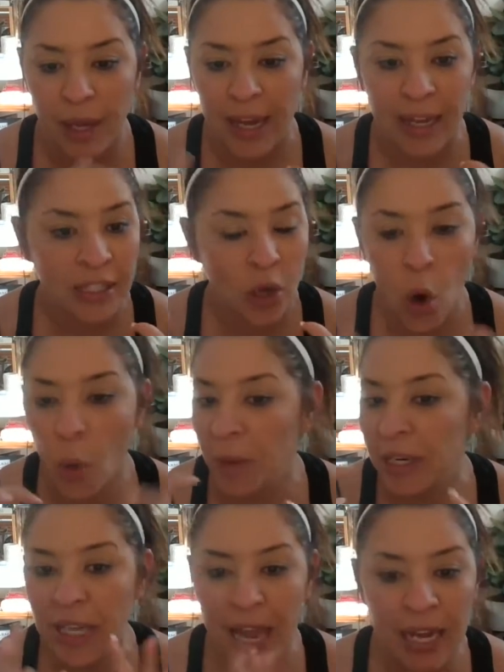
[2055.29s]
It's
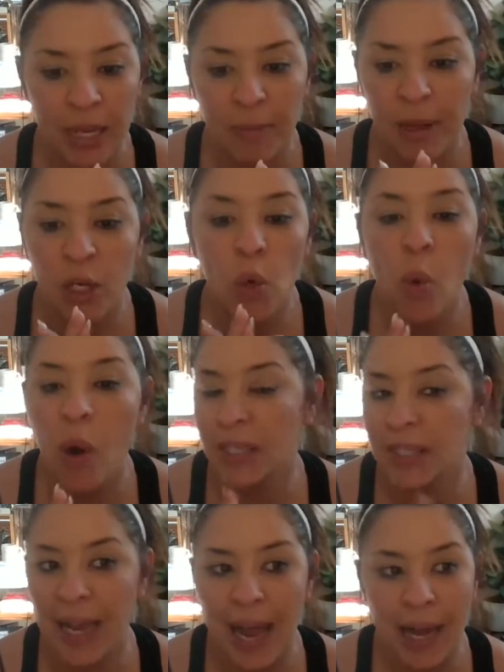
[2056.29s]
open to anybody who
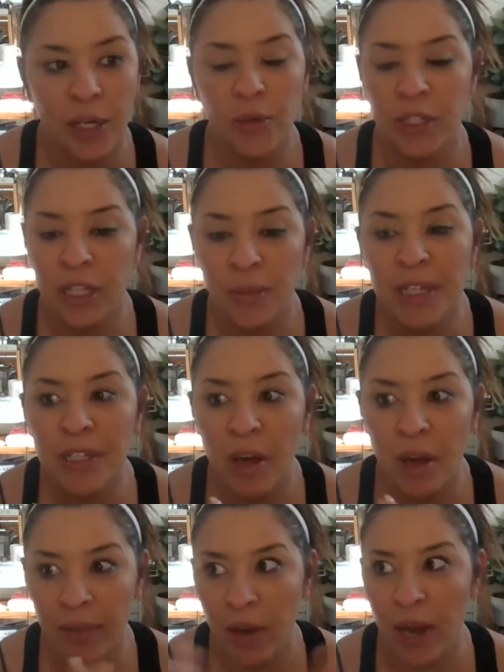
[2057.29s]
wants to add new teamies
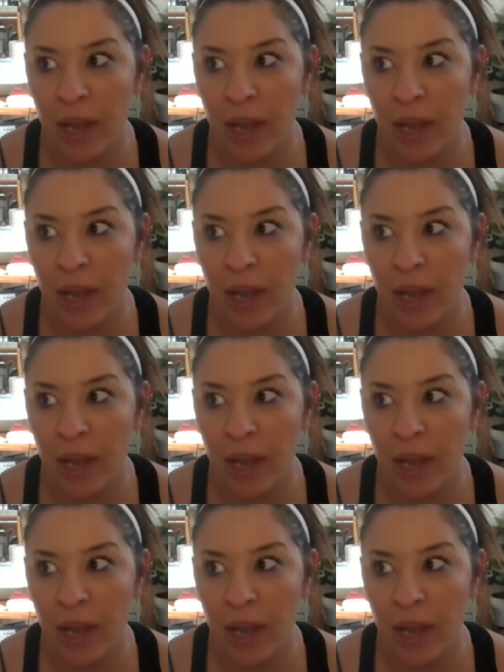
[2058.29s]
on there,